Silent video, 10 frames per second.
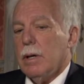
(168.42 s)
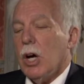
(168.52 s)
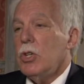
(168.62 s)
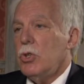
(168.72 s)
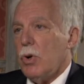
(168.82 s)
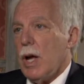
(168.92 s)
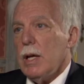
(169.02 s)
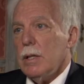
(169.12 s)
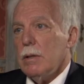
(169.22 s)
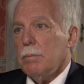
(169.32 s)

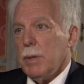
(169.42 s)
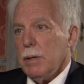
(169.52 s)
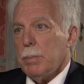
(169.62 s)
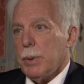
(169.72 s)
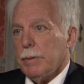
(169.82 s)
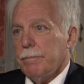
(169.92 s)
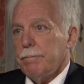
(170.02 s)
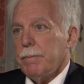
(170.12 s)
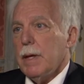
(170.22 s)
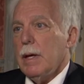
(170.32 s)
untrained people,
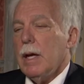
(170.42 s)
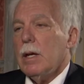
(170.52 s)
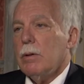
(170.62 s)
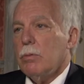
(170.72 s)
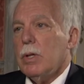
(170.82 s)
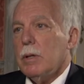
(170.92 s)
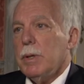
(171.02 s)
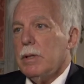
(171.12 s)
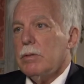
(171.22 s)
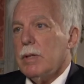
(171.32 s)
it can really
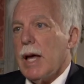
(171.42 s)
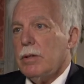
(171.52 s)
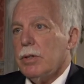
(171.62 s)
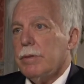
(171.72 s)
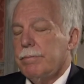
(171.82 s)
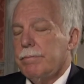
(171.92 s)
be a disaster.